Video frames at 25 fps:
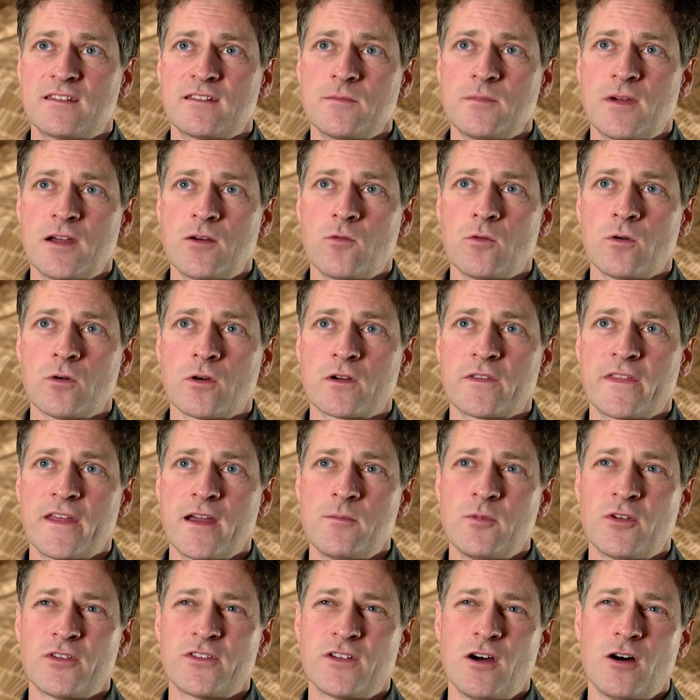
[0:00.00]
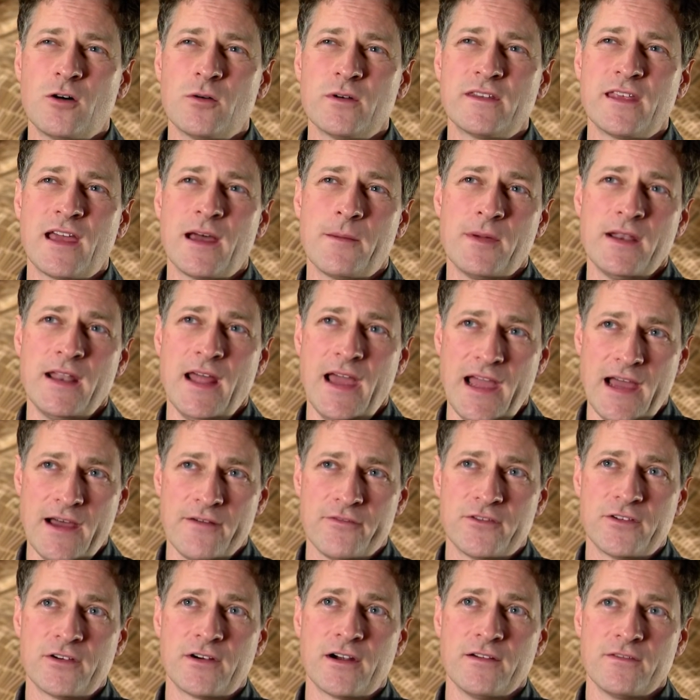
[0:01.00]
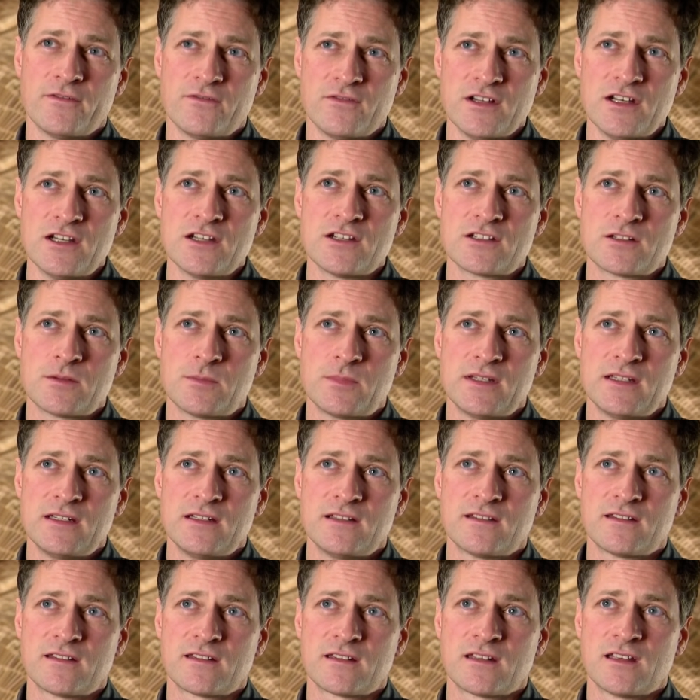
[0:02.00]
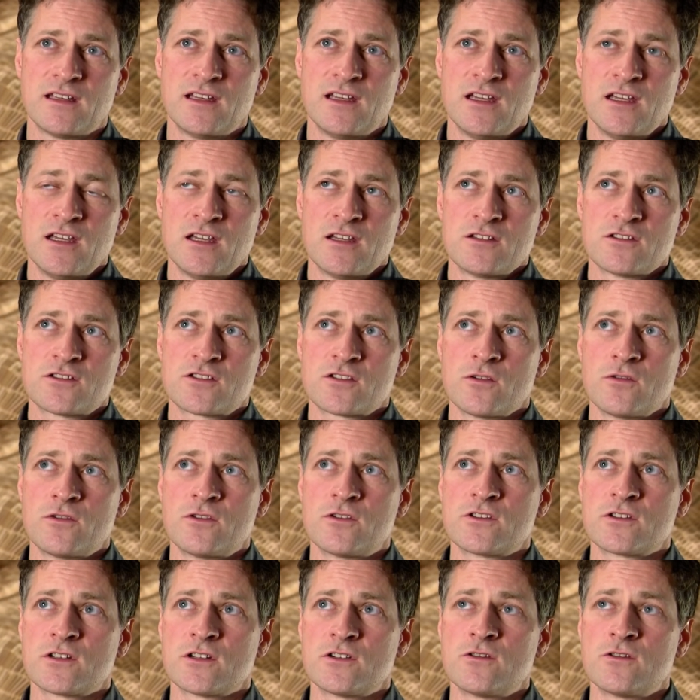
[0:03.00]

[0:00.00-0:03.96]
in my work. They almost always happen after I've finished a piece. So there's a